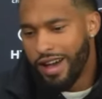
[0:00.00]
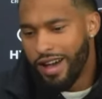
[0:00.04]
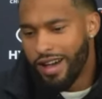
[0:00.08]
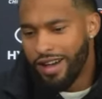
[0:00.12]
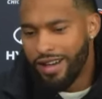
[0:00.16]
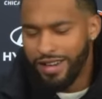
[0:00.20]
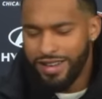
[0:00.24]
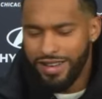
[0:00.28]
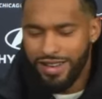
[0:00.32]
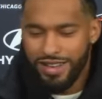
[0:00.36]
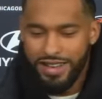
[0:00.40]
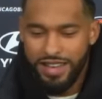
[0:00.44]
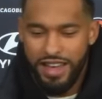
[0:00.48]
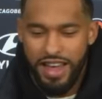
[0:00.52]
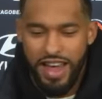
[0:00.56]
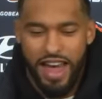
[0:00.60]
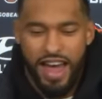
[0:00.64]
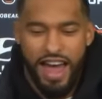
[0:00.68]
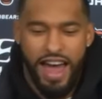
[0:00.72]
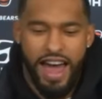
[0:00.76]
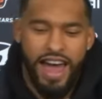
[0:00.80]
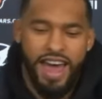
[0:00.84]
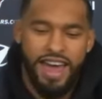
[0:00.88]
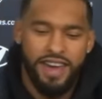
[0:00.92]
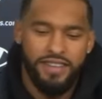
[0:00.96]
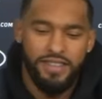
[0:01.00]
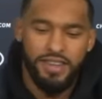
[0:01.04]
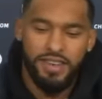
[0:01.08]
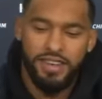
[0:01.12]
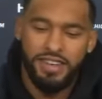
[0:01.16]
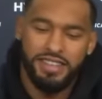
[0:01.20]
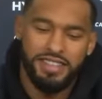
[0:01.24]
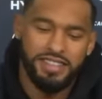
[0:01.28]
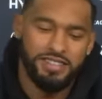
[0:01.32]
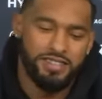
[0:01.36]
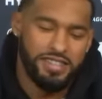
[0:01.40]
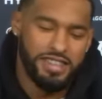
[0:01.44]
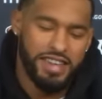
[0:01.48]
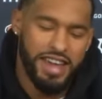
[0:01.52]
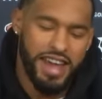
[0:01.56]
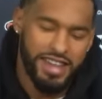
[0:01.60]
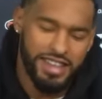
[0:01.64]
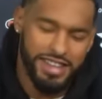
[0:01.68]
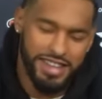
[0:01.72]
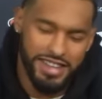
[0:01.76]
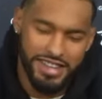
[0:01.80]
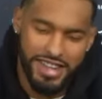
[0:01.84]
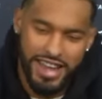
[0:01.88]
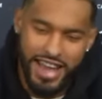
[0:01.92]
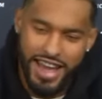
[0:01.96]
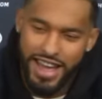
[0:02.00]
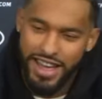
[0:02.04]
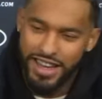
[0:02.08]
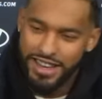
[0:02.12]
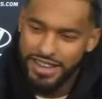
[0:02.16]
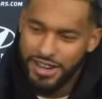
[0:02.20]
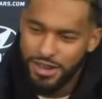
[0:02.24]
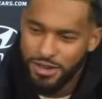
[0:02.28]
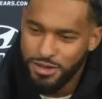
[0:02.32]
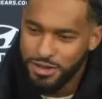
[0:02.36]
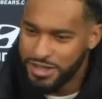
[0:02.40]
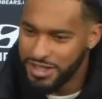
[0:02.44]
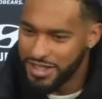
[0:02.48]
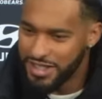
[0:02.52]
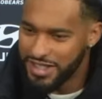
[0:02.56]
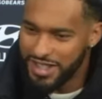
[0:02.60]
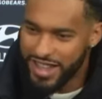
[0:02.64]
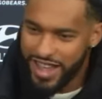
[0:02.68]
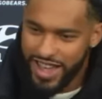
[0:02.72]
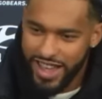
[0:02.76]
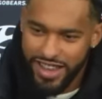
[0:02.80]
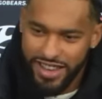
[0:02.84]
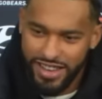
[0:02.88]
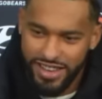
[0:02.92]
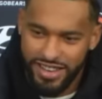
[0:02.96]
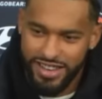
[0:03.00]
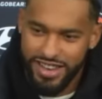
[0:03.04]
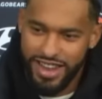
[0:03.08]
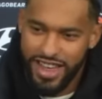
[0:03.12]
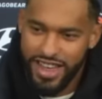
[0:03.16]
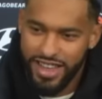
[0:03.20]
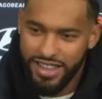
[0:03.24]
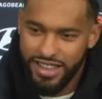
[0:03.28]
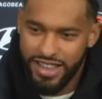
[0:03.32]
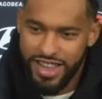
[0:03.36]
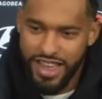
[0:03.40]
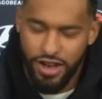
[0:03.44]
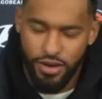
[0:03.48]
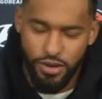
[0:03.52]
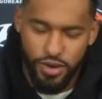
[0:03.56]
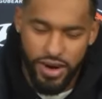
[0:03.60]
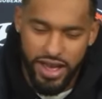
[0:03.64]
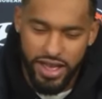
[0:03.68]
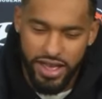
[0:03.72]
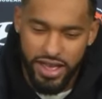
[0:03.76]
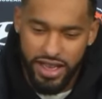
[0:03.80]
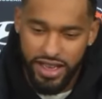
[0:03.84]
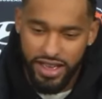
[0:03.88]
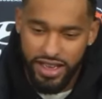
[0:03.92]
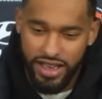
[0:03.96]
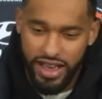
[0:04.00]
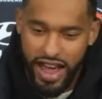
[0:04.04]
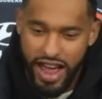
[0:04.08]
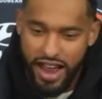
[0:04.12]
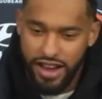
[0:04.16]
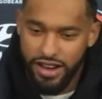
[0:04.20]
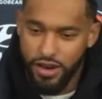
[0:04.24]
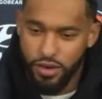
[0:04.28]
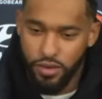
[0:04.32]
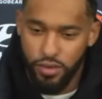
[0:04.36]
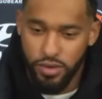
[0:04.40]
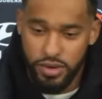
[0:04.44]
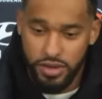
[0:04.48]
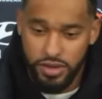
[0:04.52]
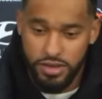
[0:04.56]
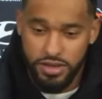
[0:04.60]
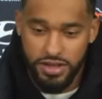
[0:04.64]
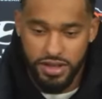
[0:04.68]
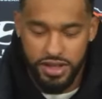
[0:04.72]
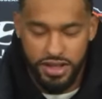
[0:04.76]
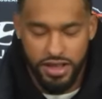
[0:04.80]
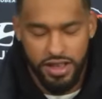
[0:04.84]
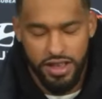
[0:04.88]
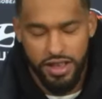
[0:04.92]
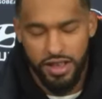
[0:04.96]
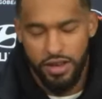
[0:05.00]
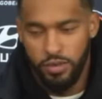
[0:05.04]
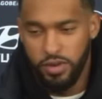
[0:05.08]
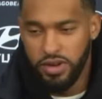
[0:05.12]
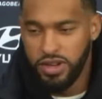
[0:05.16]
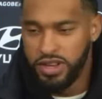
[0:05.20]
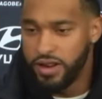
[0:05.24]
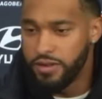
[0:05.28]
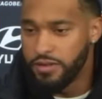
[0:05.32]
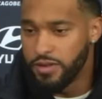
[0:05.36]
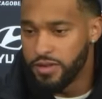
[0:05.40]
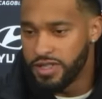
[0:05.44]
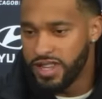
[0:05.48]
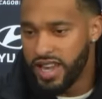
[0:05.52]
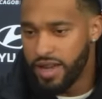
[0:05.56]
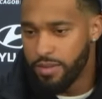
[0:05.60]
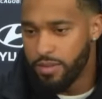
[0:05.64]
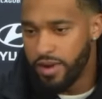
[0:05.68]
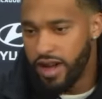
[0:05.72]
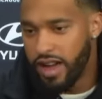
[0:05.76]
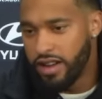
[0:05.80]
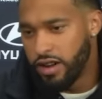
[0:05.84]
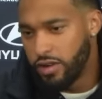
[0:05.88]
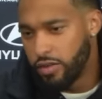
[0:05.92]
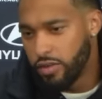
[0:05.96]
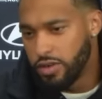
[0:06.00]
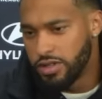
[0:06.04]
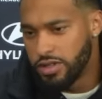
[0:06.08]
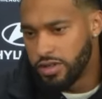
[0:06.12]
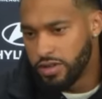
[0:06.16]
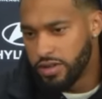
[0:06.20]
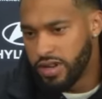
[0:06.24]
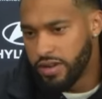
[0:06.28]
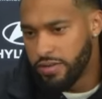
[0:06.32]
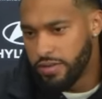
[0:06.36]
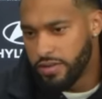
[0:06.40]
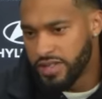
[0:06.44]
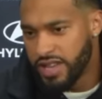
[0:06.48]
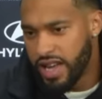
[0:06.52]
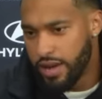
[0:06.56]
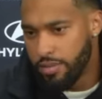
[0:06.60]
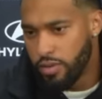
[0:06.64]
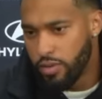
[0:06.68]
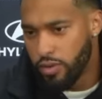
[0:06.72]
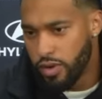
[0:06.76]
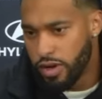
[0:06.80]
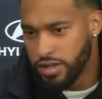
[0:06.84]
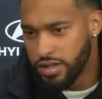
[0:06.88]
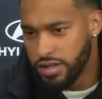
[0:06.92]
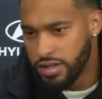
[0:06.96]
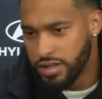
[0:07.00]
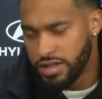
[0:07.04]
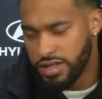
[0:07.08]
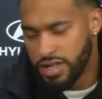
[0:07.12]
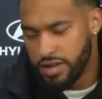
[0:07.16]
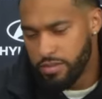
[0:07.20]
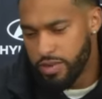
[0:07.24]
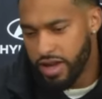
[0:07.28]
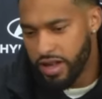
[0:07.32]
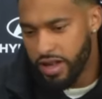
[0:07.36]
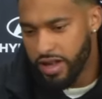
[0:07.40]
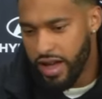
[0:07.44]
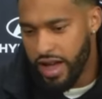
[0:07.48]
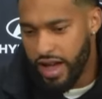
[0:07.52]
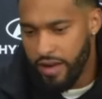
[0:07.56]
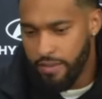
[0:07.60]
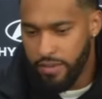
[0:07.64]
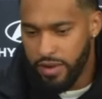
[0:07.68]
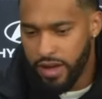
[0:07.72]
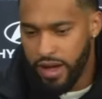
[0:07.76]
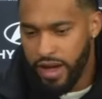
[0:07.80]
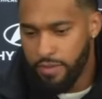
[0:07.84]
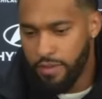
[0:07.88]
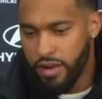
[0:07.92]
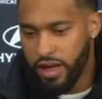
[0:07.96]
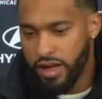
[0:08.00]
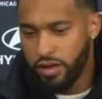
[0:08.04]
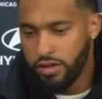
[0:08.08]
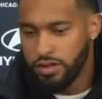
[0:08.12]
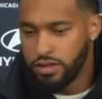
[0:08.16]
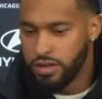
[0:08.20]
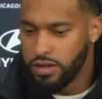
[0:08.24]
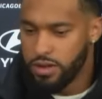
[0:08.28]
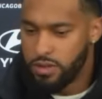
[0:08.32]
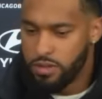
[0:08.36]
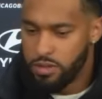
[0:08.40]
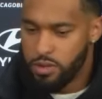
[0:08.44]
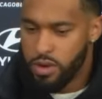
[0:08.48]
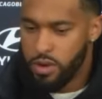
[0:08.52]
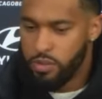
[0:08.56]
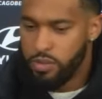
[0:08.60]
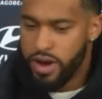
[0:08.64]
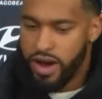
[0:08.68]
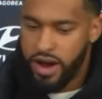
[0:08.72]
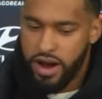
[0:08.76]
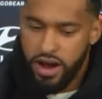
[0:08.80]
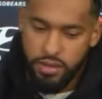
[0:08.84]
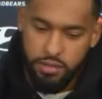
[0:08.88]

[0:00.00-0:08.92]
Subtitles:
I haven't got to diagnose that quite yet. I know we two different type of rushers. I may use a little bit more power.